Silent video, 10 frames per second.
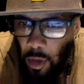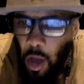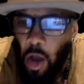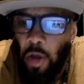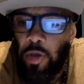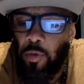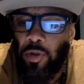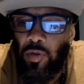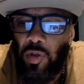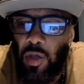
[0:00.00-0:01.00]
Oh, you
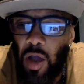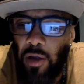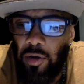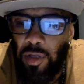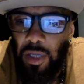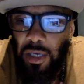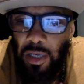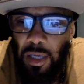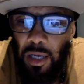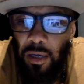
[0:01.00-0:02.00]
went to see our Costa
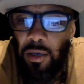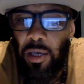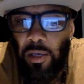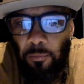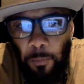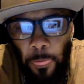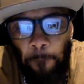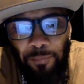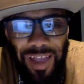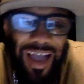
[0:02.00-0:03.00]
Rica. Okay.
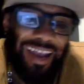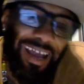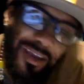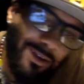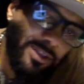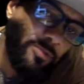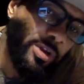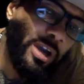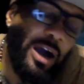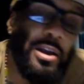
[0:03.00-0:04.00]
I like Costa
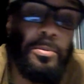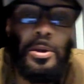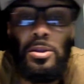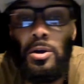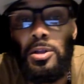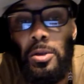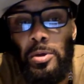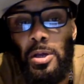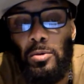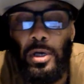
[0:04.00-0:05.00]
Rica. I only been to Costa
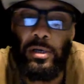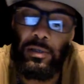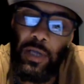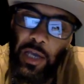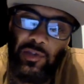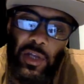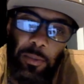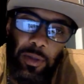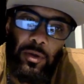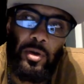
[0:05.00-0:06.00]
Rica. Well, actually, I've
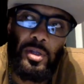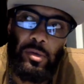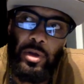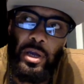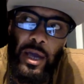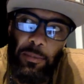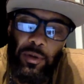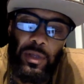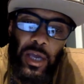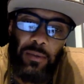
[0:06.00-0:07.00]
been to Costa Rica a couple
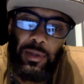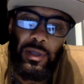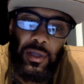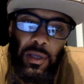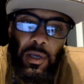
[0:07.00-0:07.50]
of times.